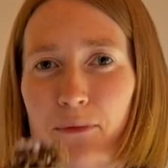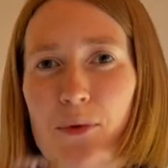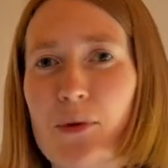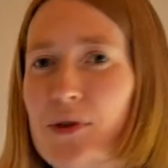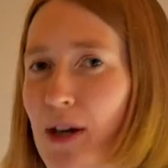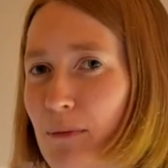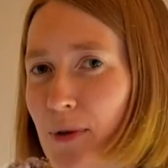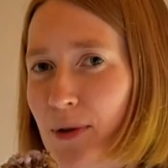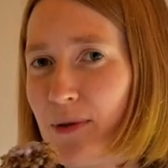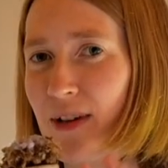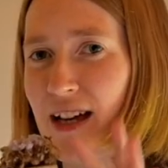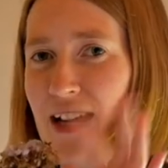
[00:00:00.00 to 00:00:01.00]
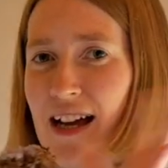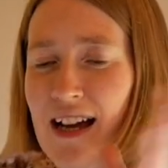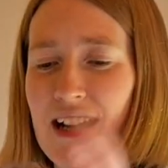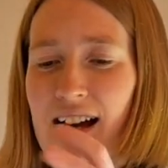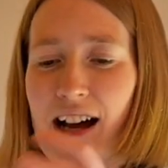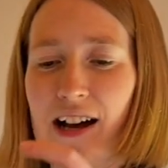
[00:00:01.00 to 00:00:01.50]
more autumnal
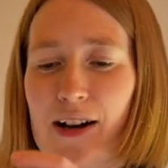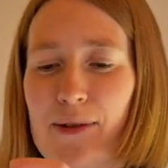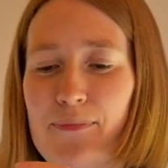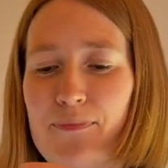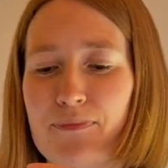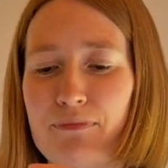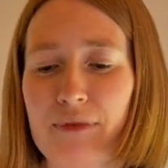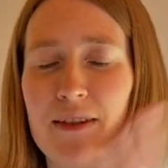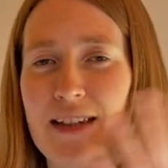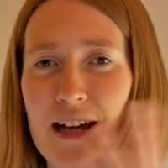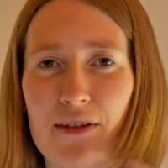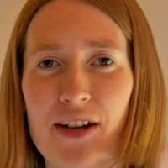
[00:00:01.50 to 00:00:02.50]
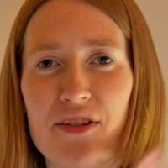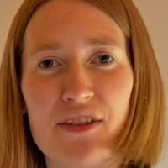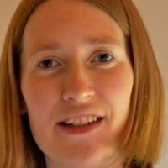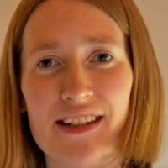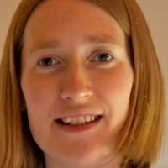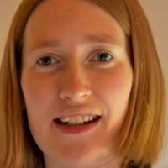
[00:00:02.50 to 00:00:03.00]
decorations
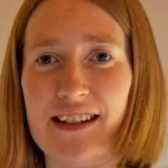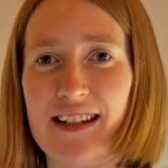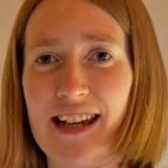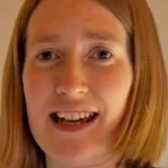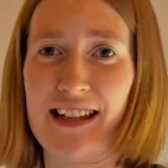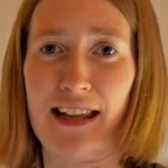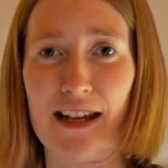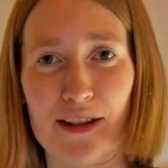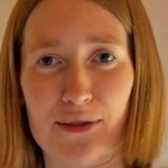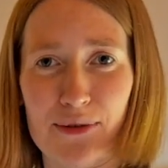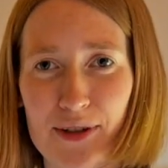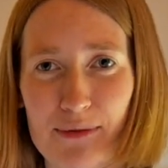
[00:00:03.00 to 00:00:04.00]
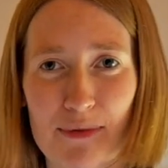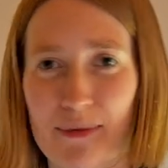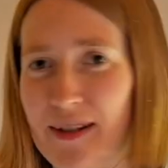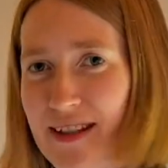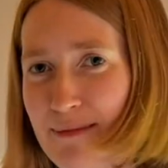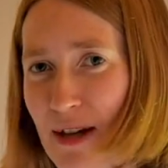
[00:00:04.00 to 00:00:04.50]
inside it in like the autumn and
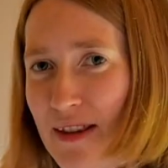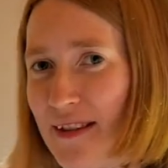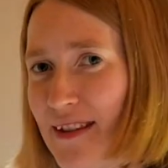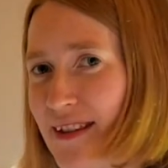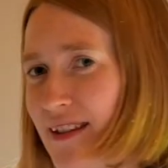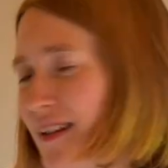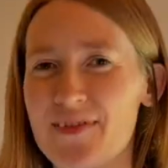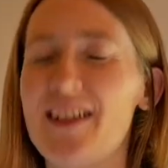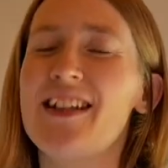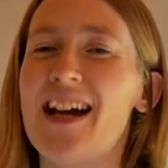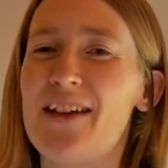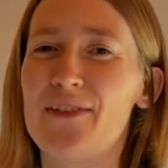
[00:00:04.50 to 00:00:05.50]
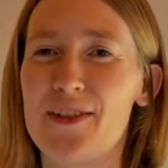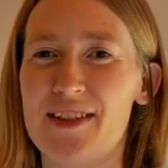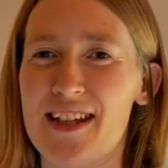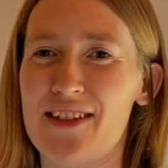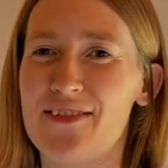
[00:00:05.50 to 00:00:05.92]
winter months. And yeah, it feels like a